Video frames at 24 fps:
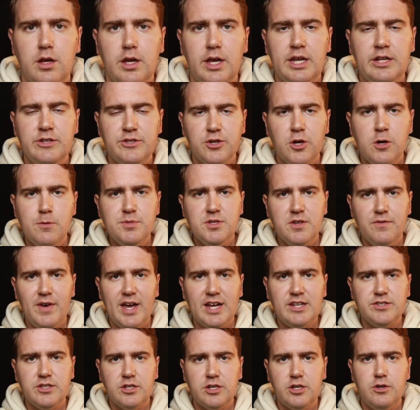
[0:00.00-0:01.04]
In terms of
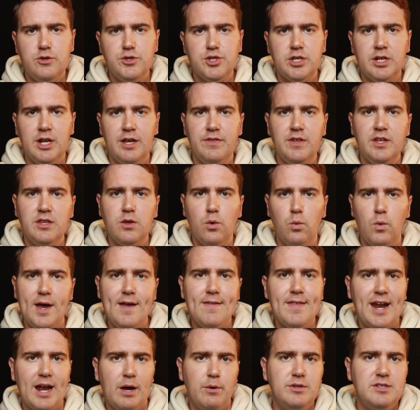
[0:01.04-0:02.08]
execution, I think the way
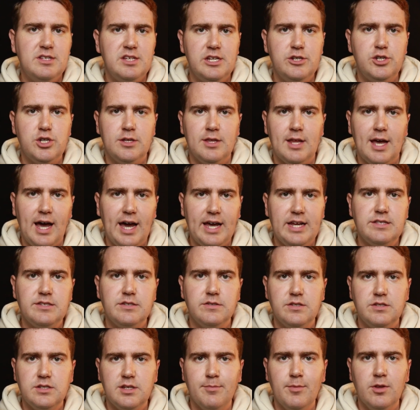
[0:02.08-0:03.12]
that I would teach In the Heights
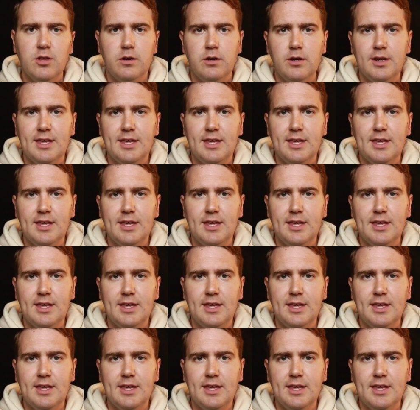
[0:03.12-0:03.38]
is similar